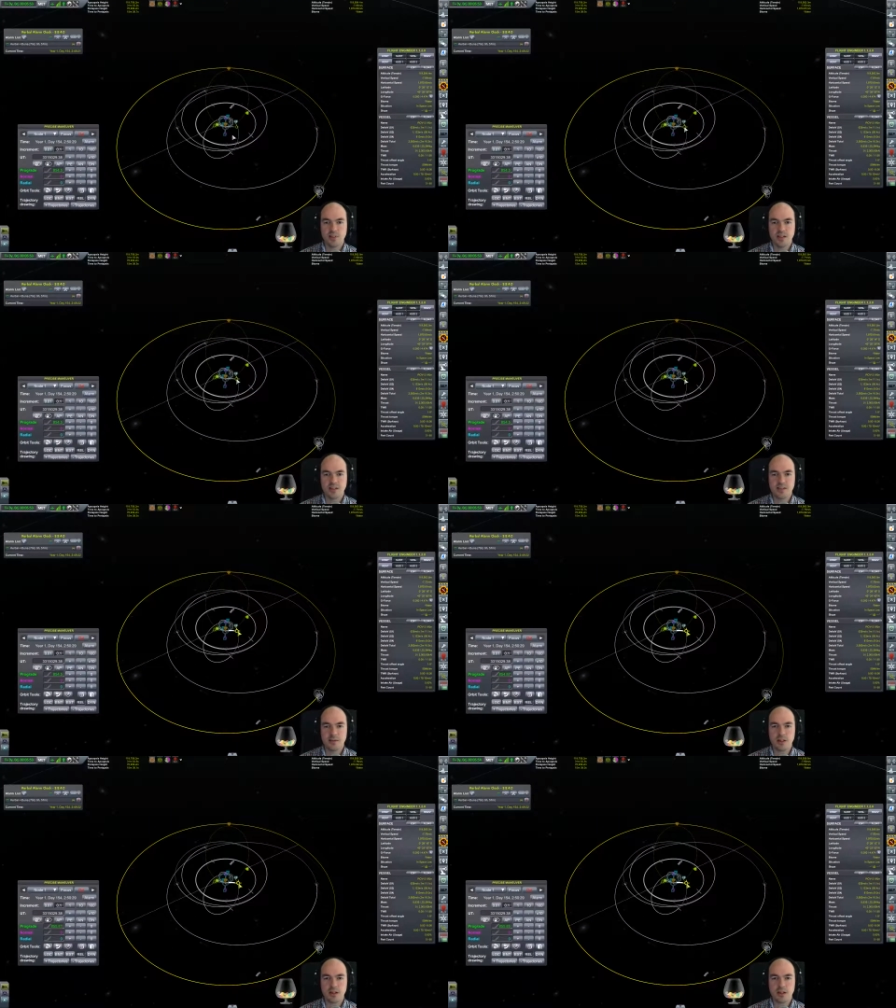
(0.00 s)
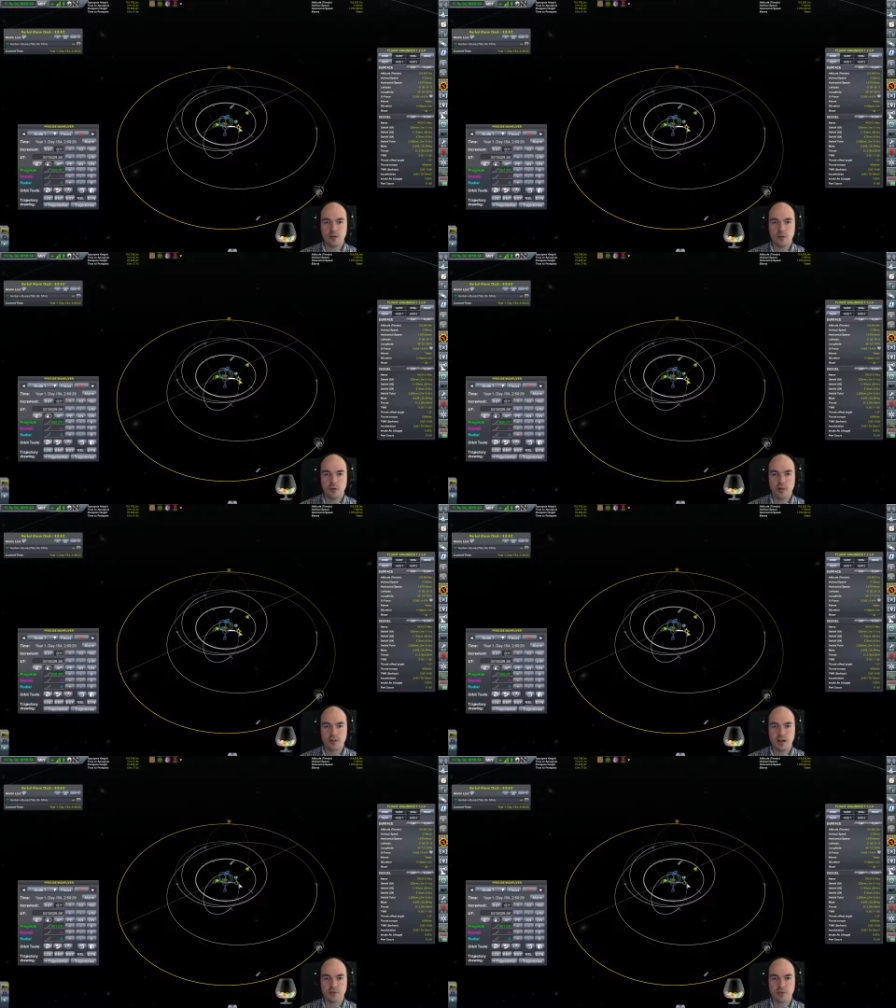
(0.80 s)
It seems like I
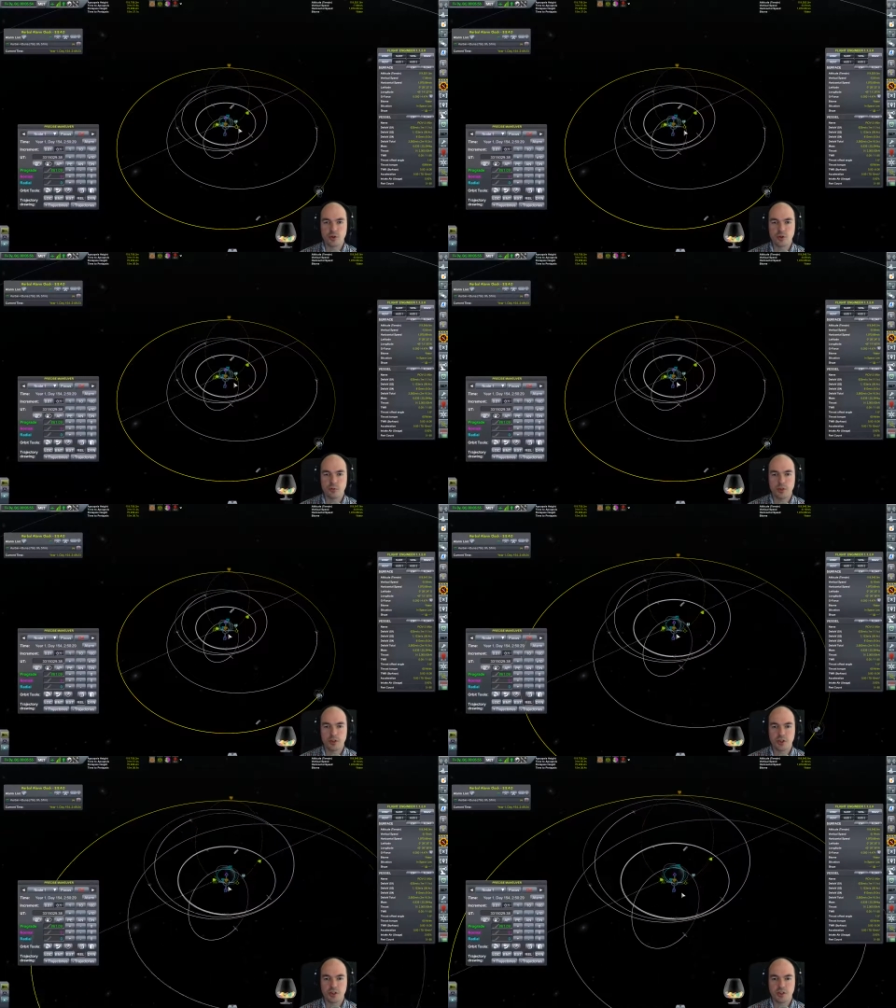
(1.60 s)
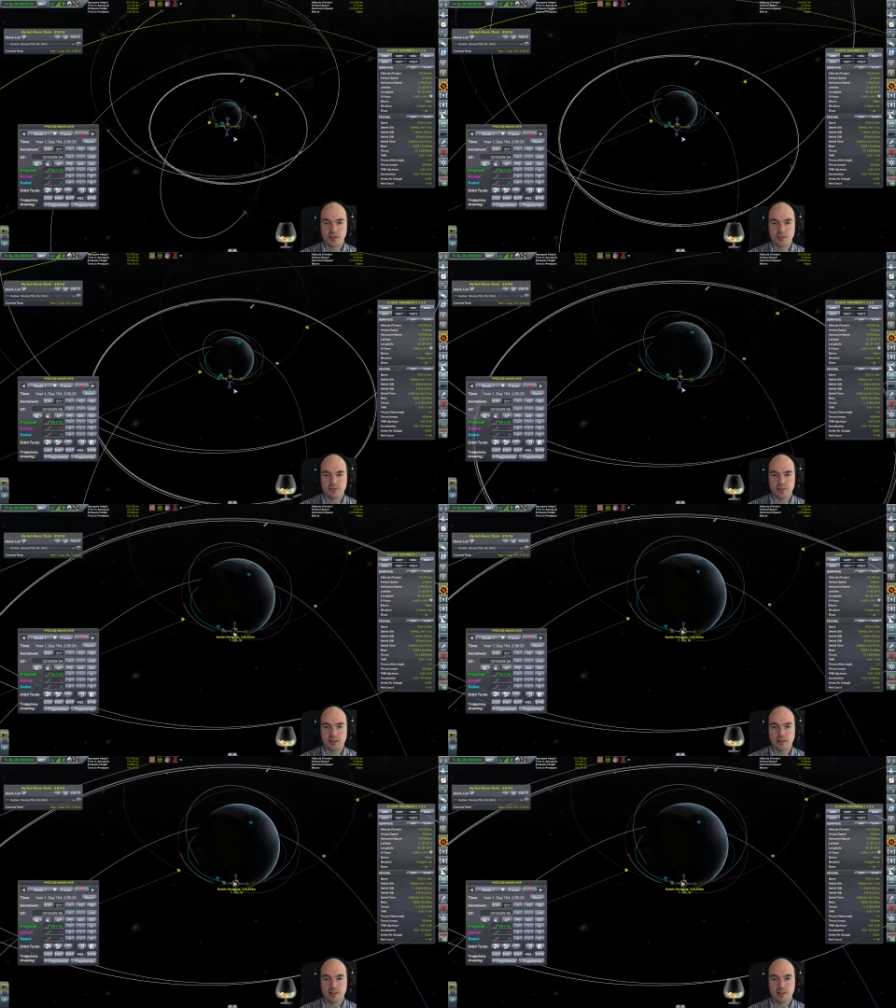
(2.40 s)
always have too much delta
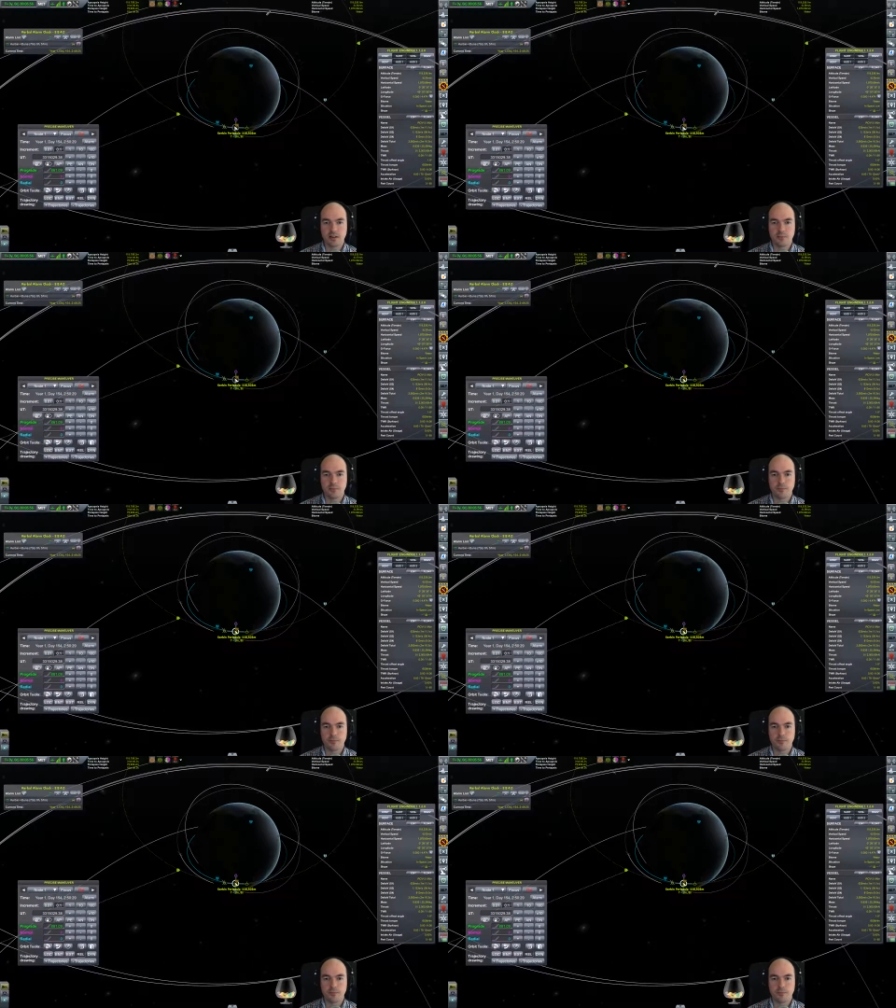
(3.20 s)
V lately.